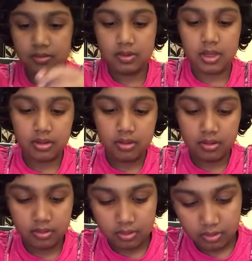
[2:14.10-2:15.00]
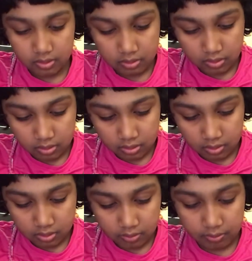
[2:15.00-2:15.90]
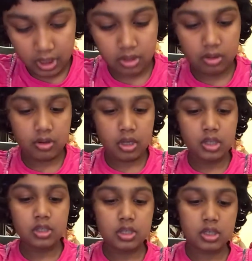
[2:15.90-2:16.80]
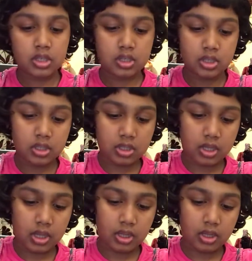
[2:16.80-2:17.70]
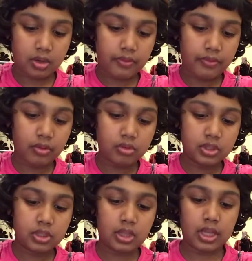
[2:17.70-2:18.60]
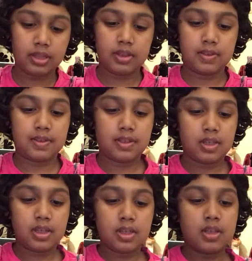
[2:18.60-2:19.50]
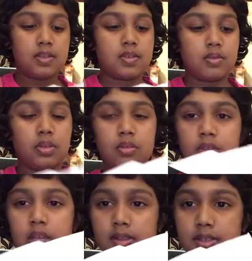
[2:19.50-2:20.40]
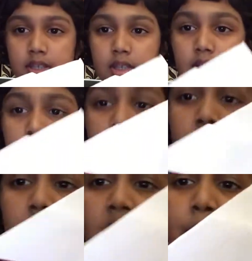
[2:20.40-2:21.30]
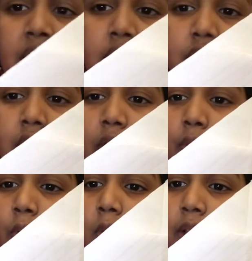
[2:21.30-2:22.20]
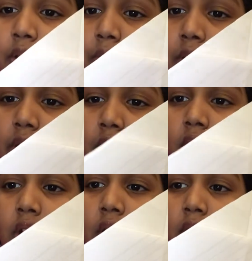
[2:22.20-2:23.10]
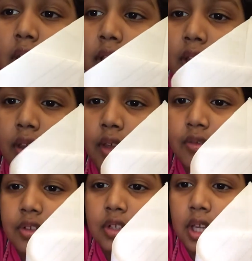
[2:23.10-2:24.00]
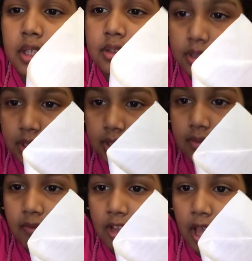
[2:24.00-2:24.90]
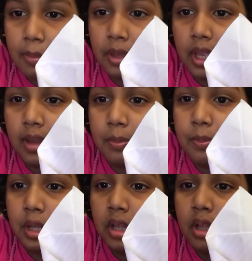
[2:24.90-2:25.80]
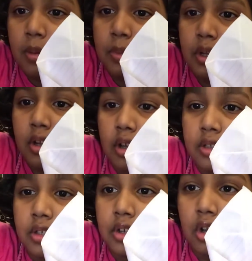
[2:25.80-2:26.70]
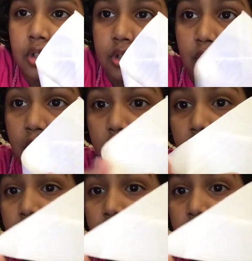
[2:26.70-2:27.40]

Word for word: yeah make your dot and fold it like this so you can see you I made a dot right over here and I have to take this flap and put it on the dot uh,